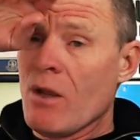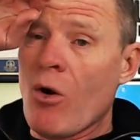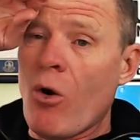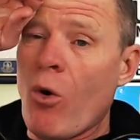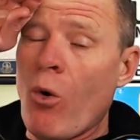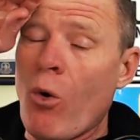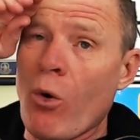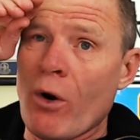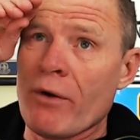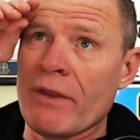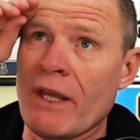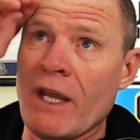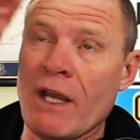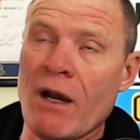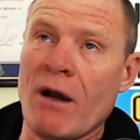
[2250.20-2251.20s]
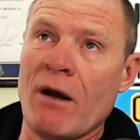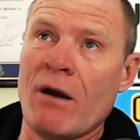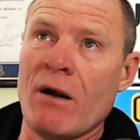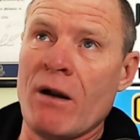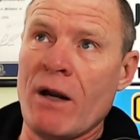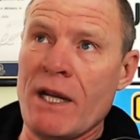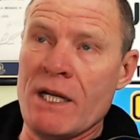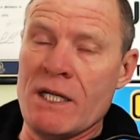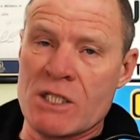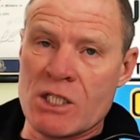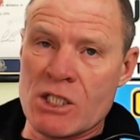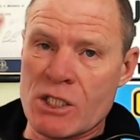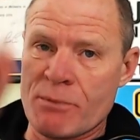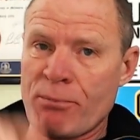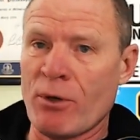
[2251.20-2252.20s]
Or they are a
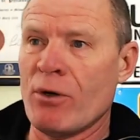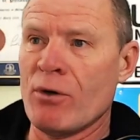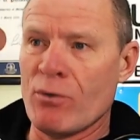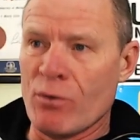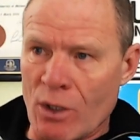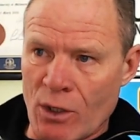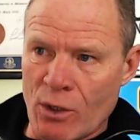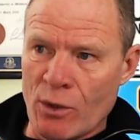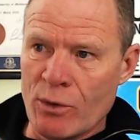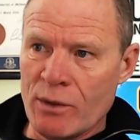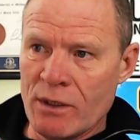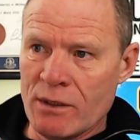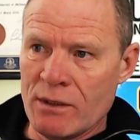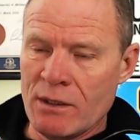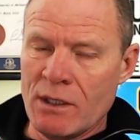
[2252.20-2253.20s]
spur road